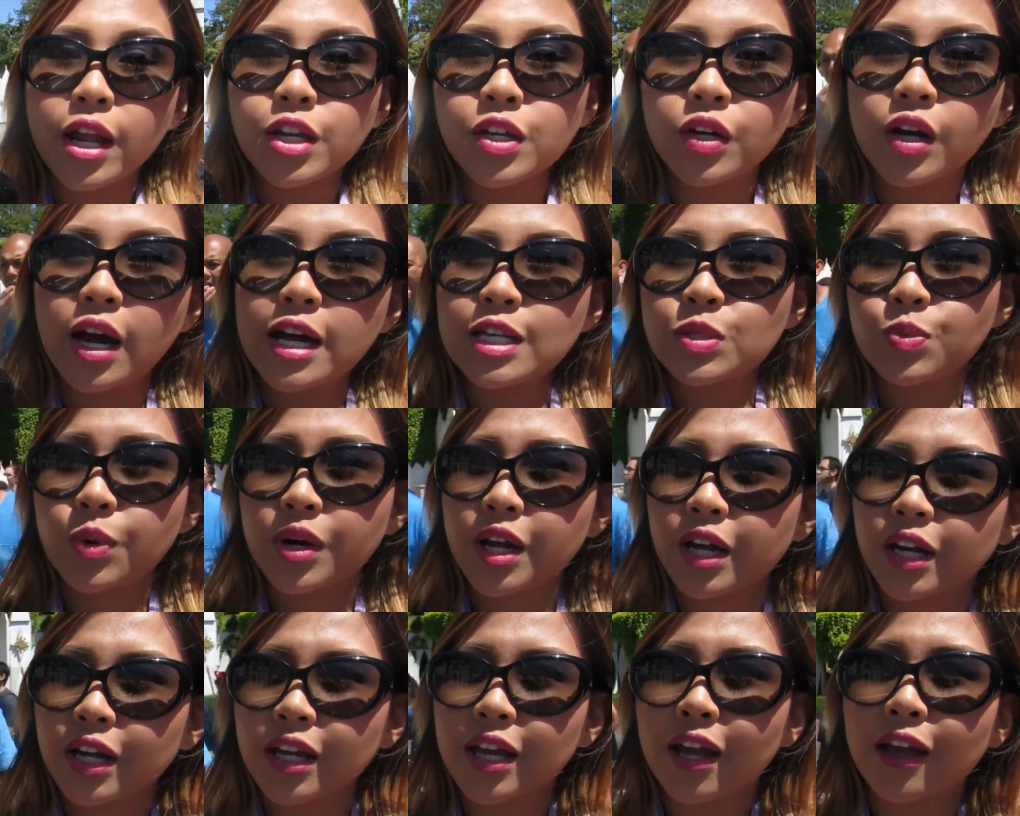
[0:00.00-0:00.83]
and you guys, we're
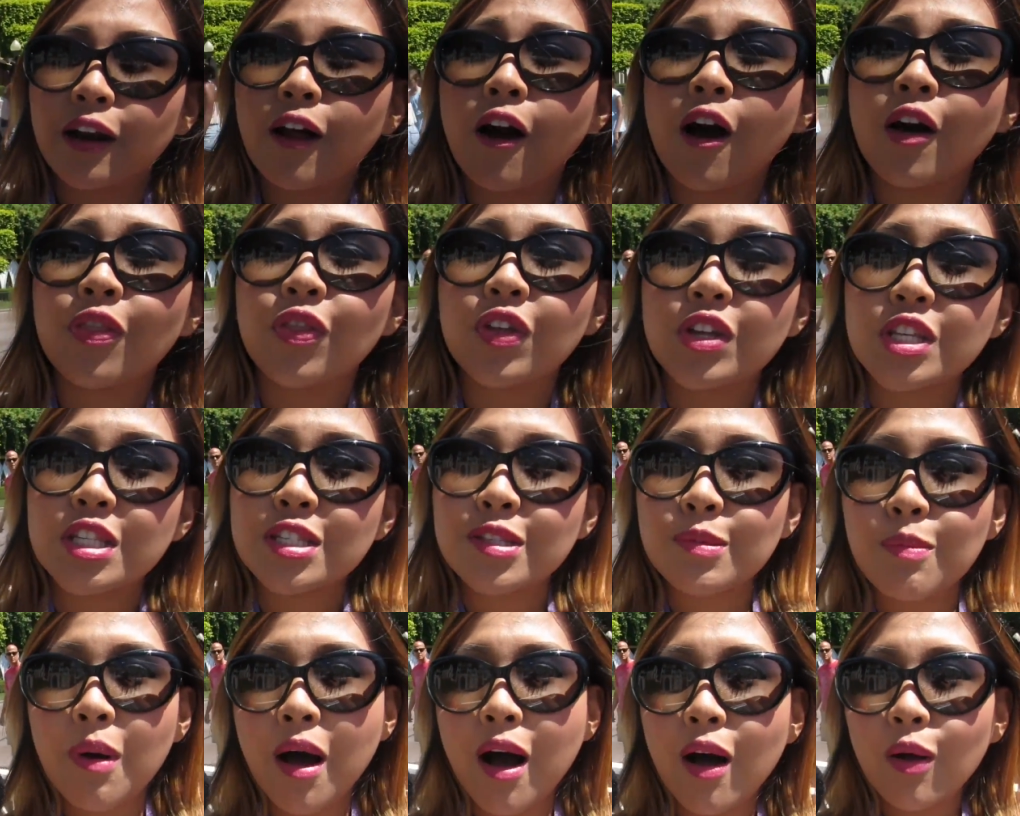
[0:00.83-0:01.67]
gonna get on the
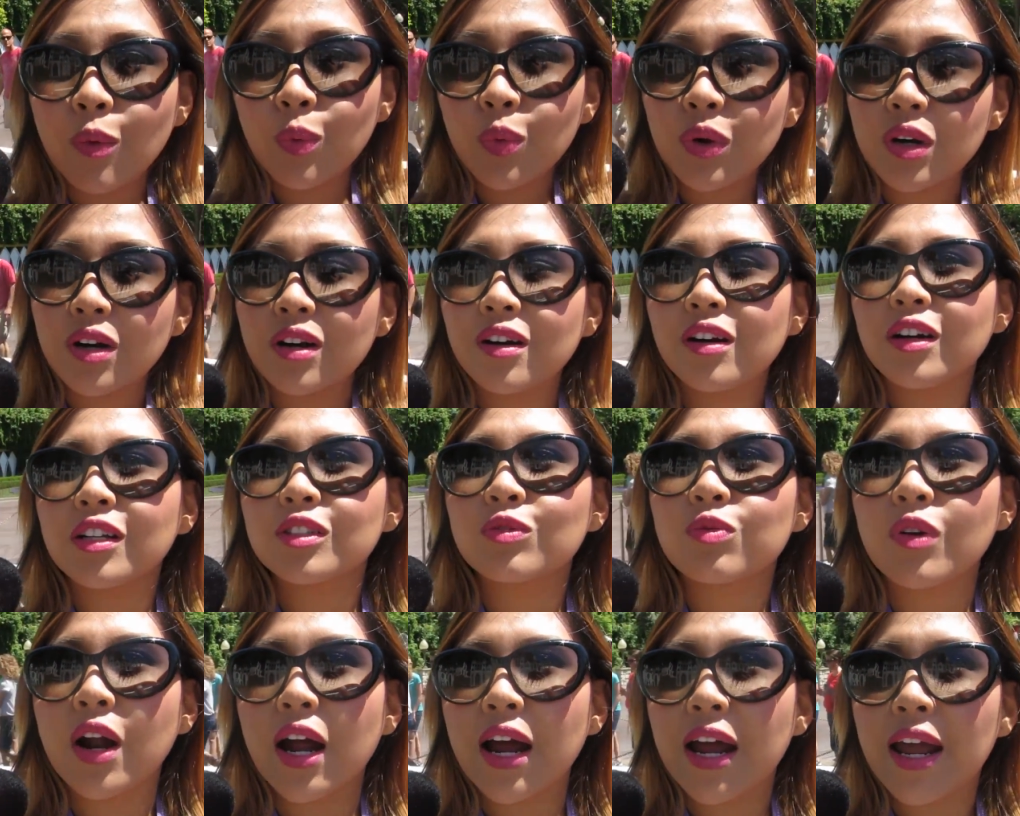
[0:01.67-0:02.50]
Small
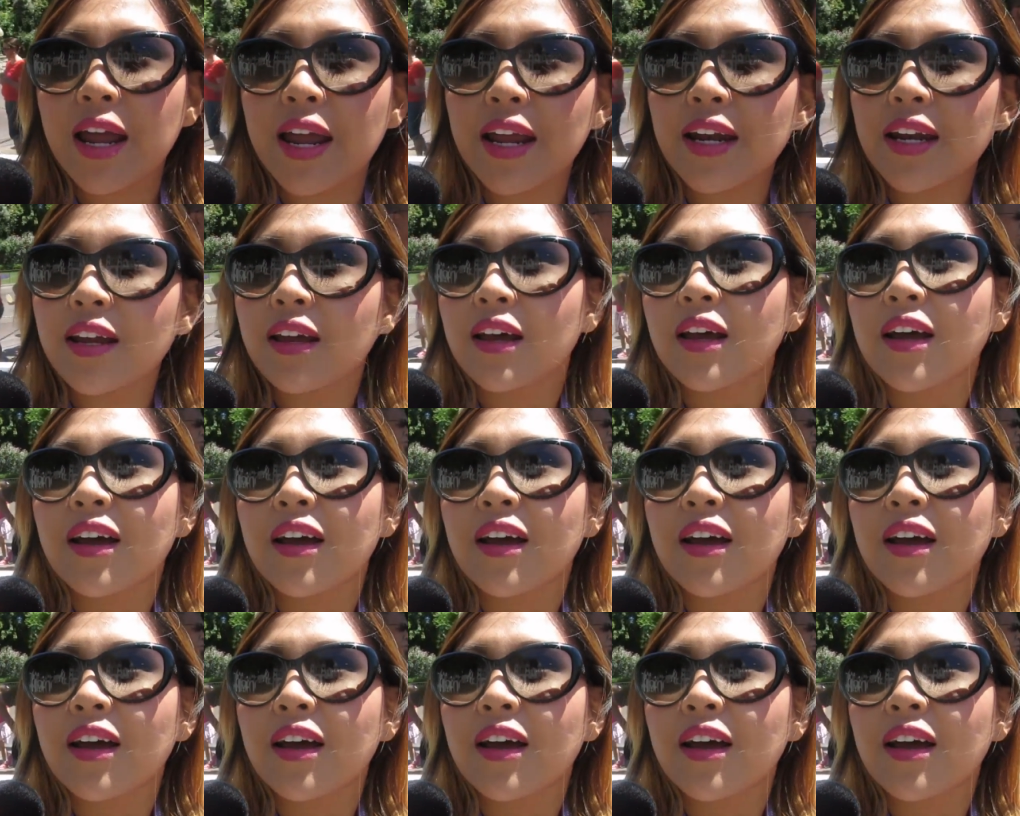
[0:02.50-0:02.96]
World ride.